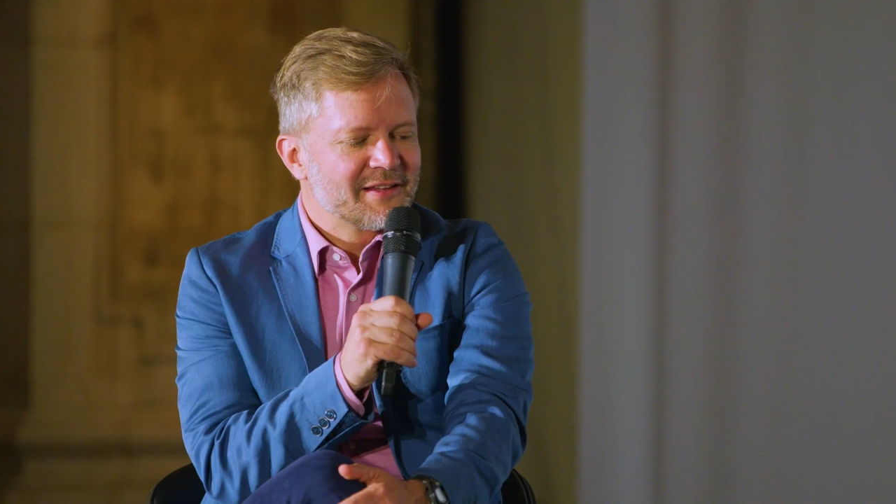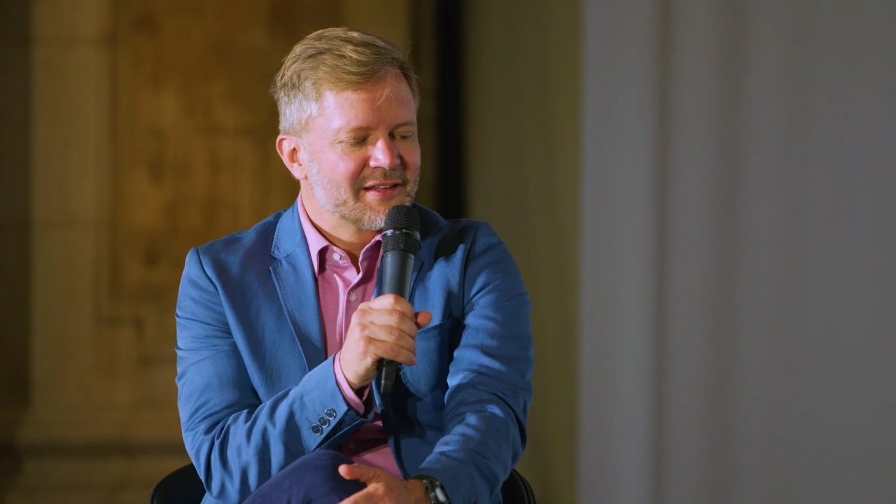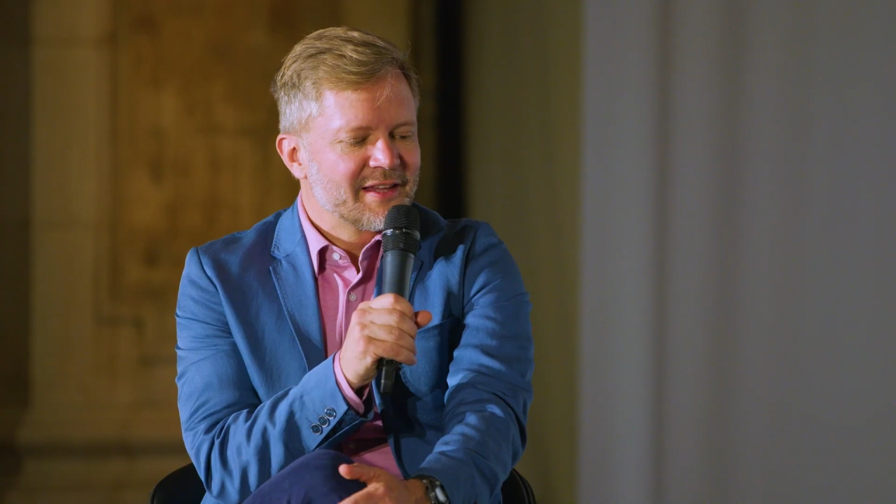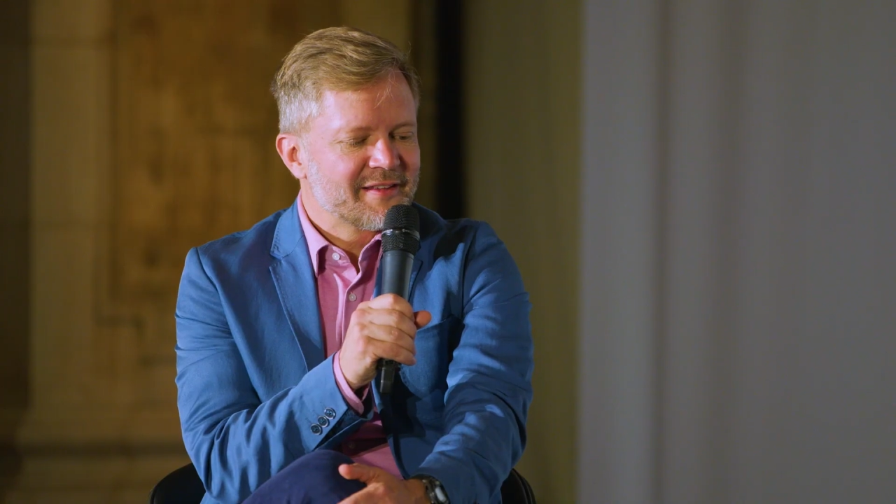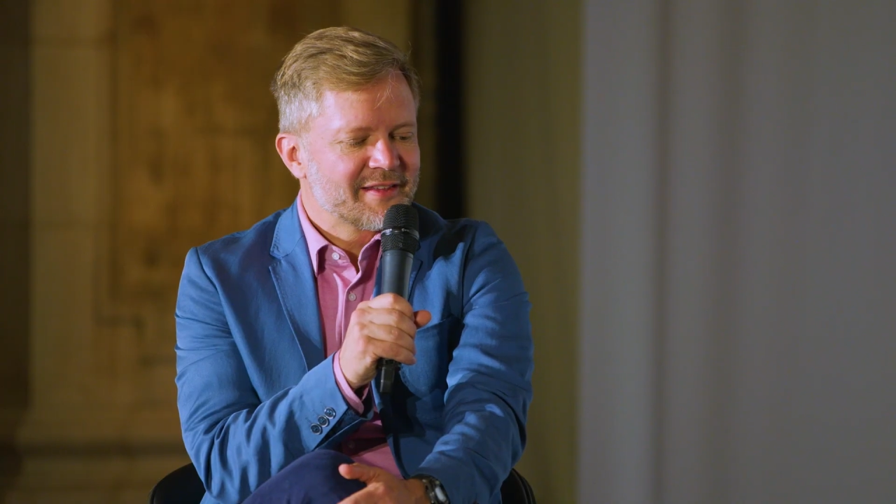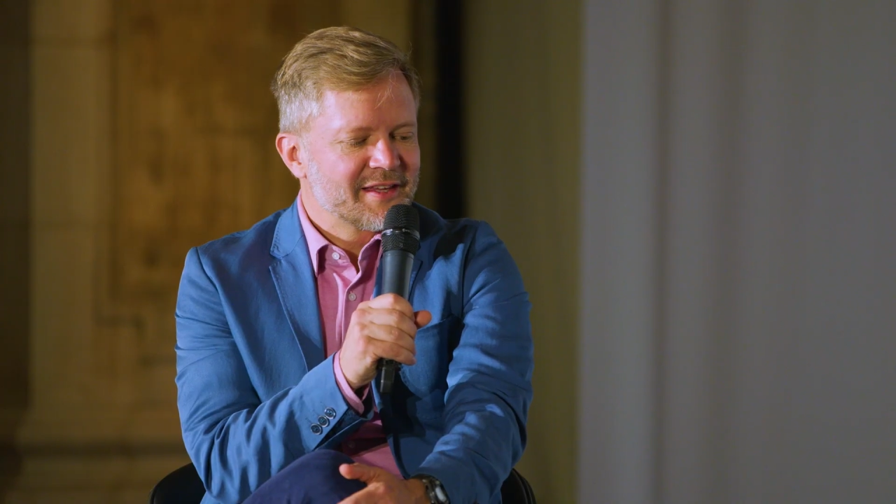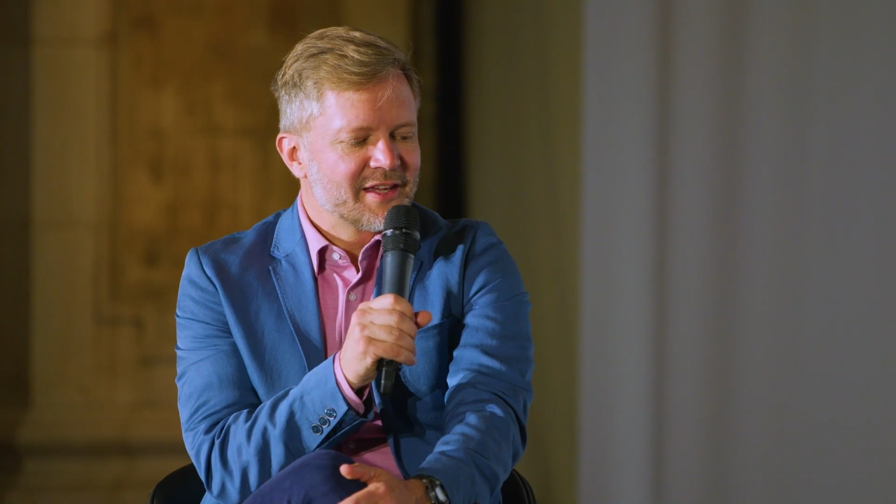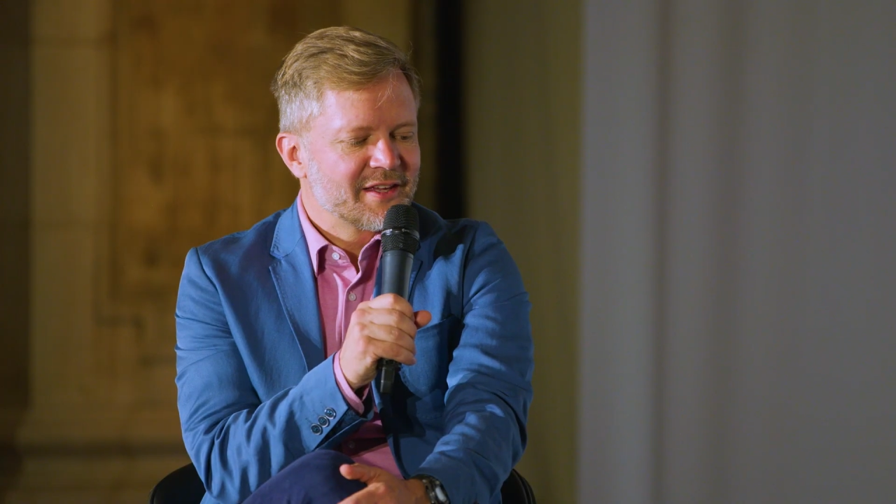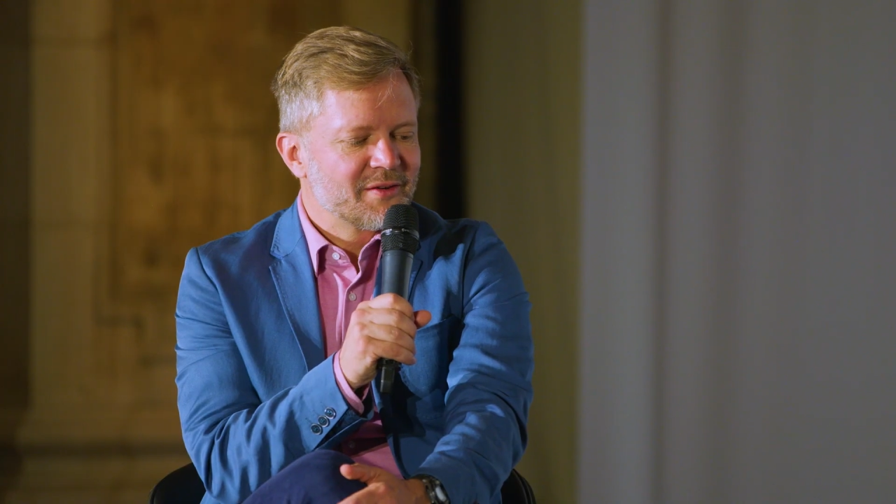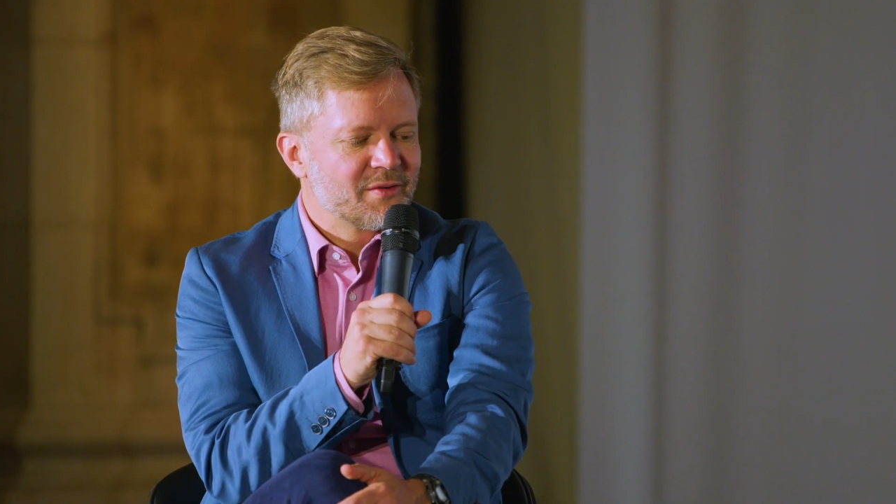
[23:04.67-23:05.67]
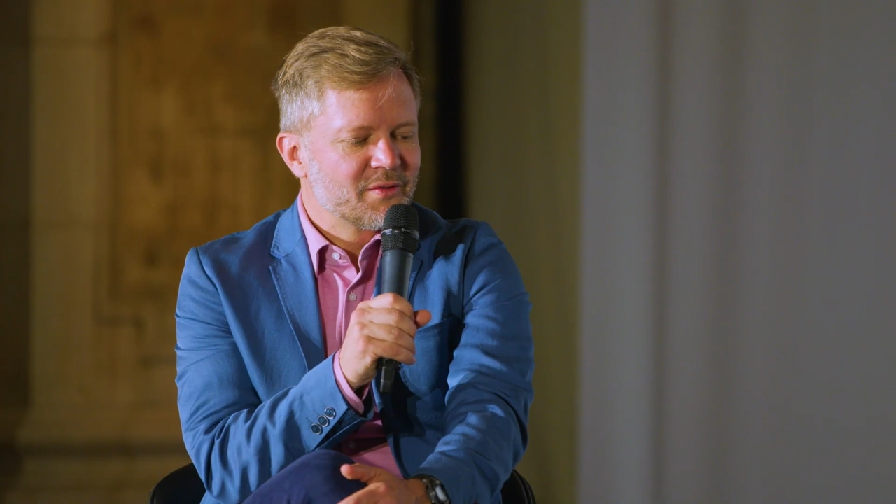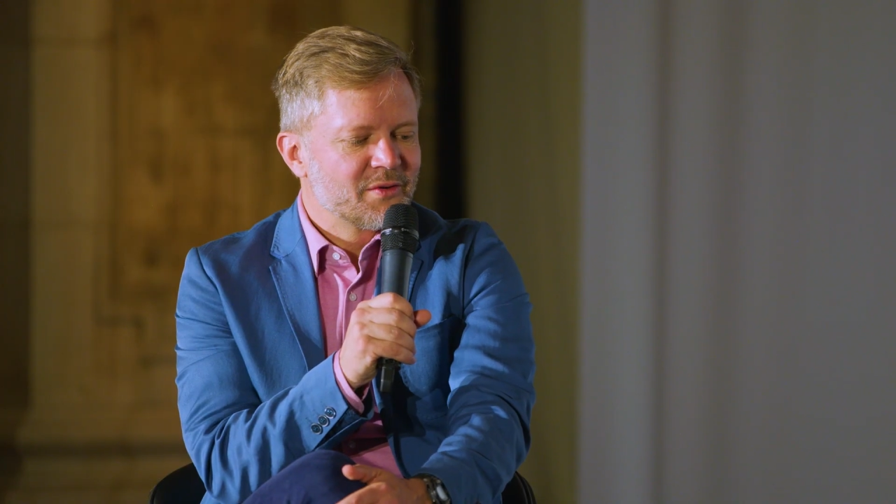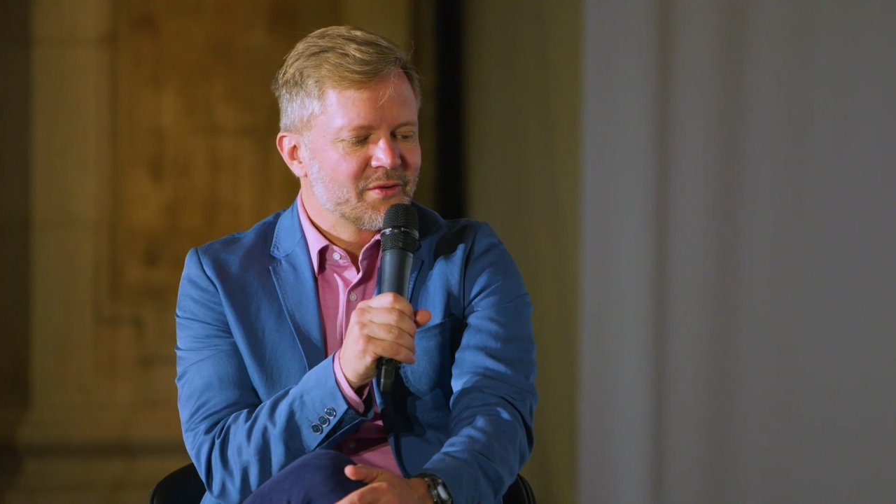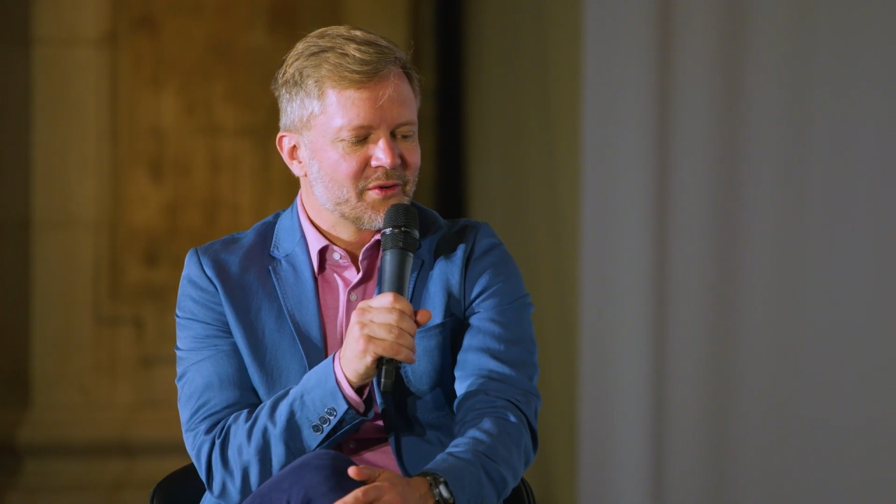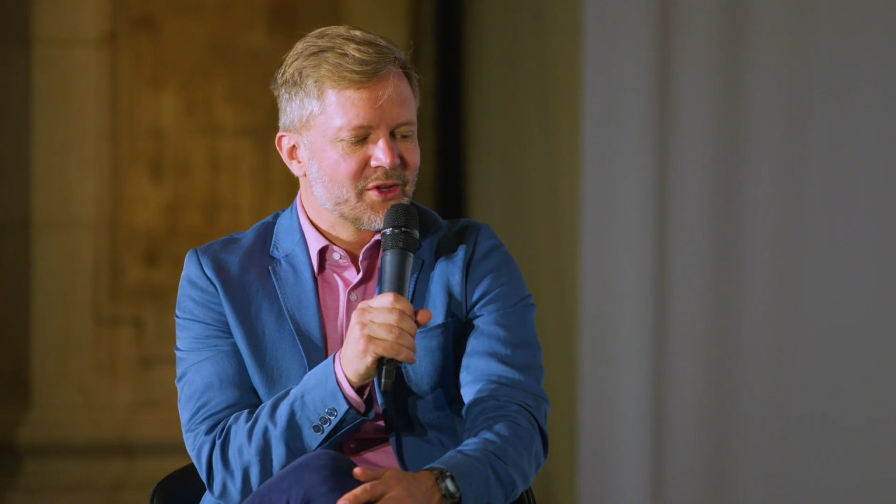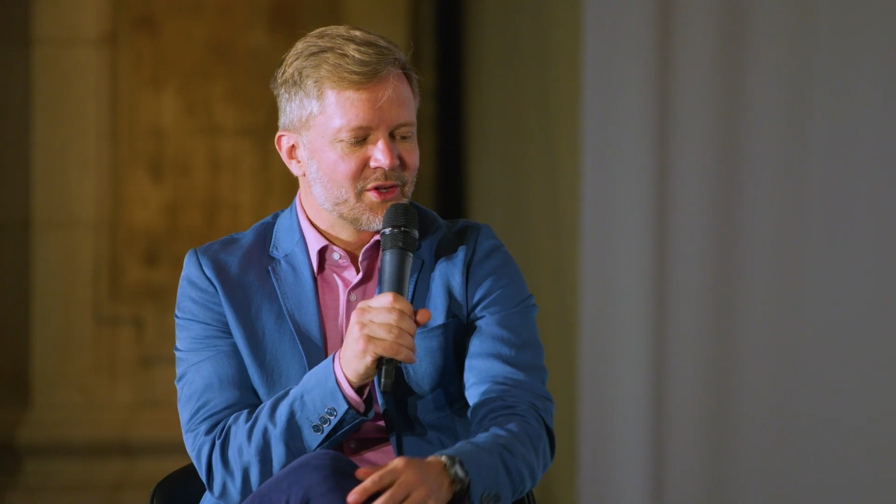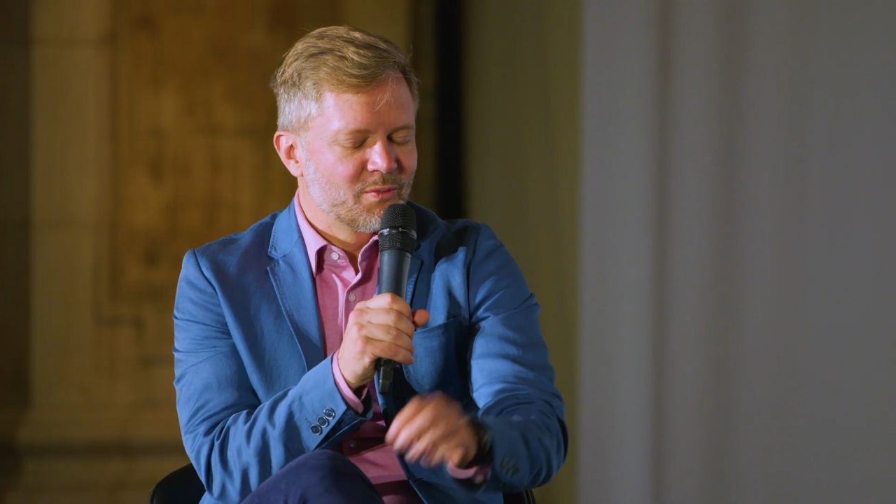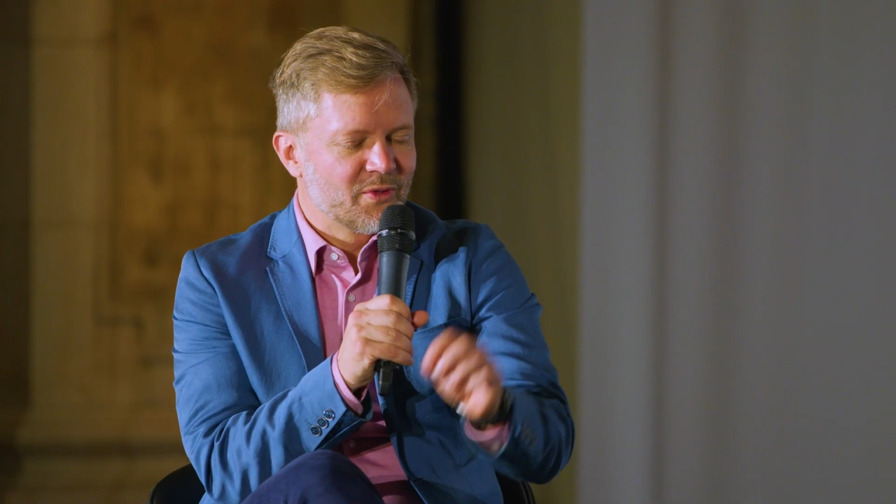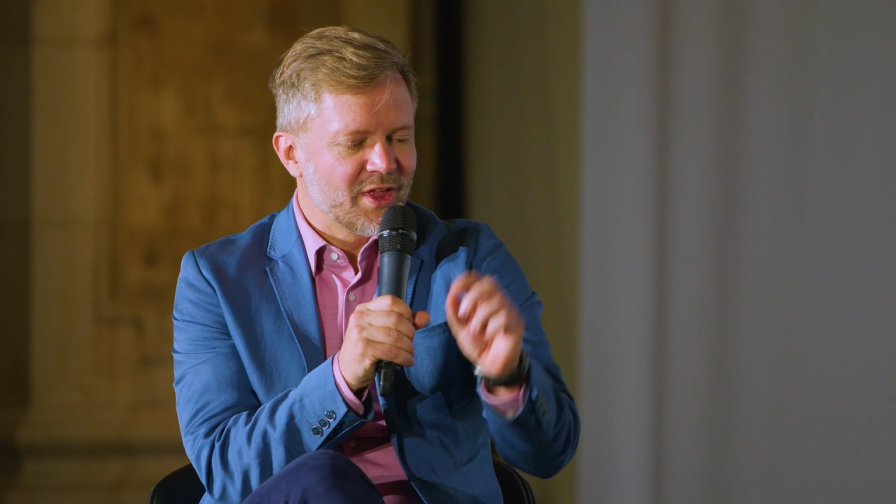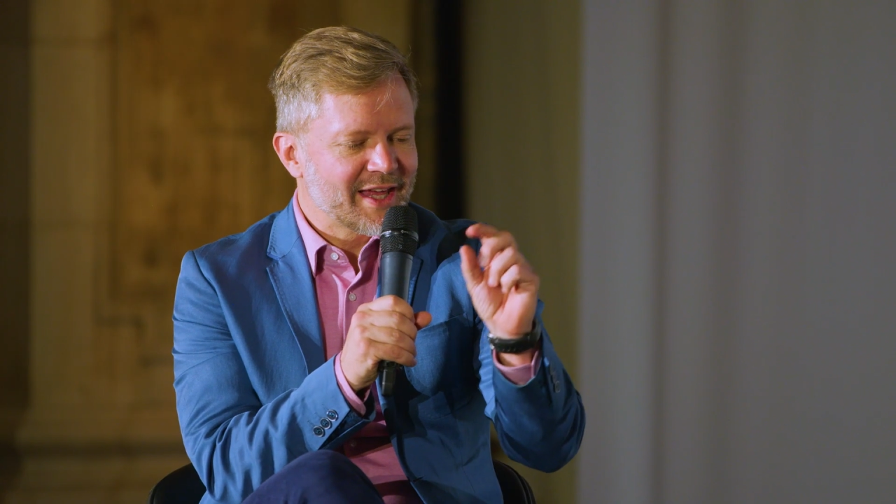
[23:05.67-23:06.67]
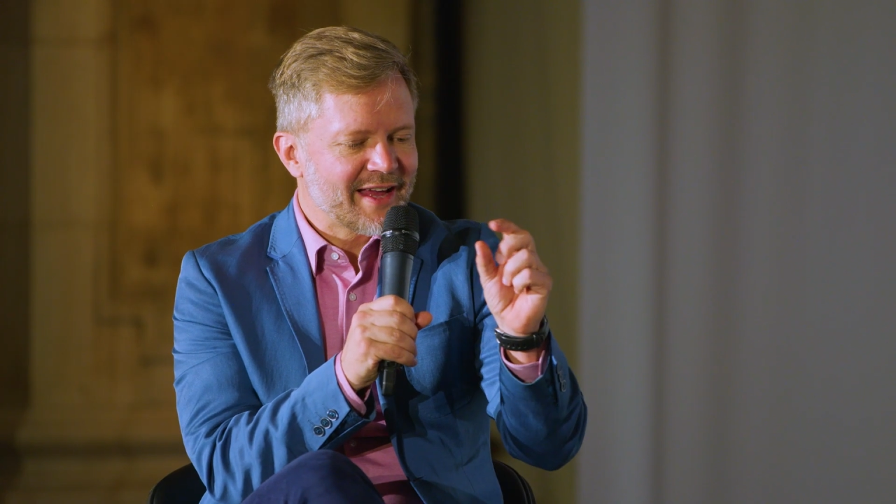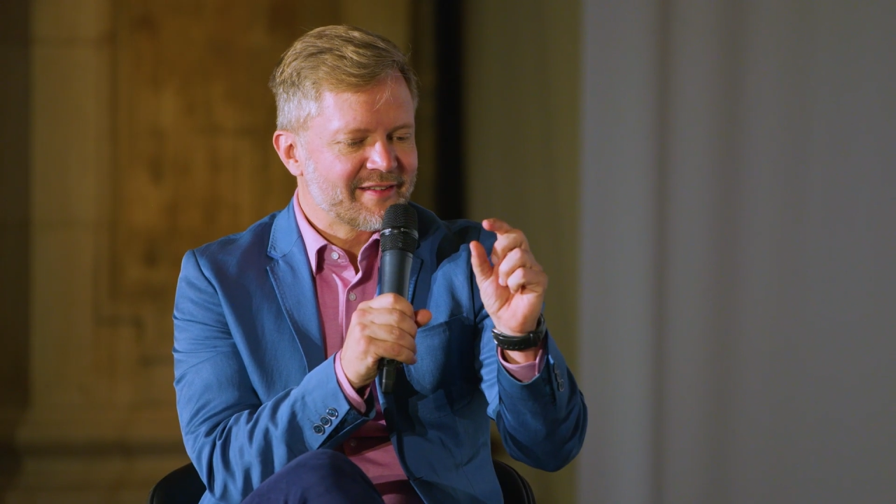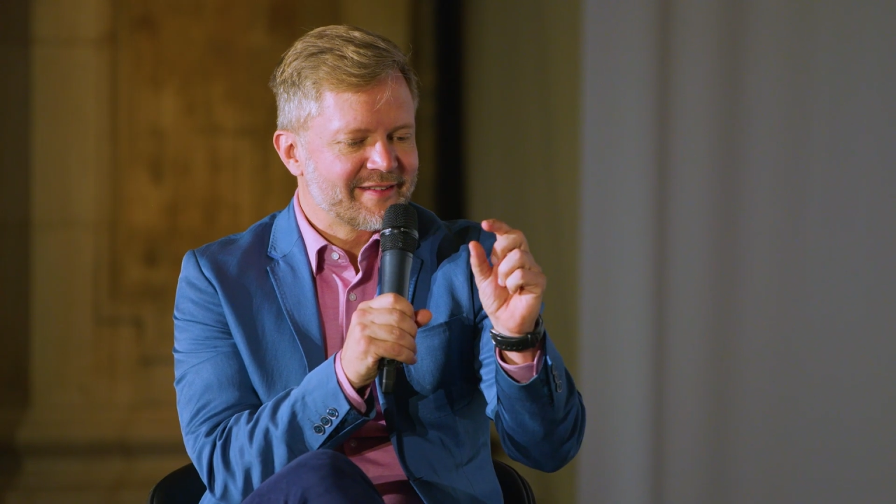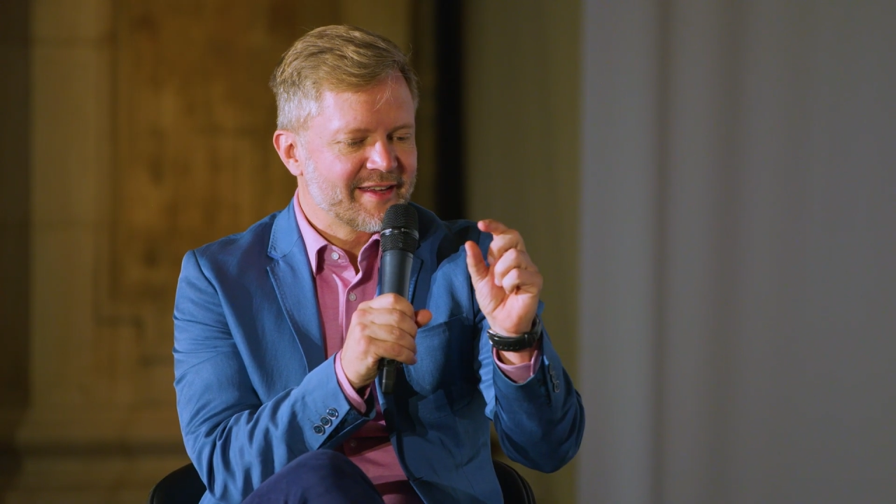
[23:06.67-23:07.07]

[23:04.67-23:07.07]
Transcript: Lesley, the last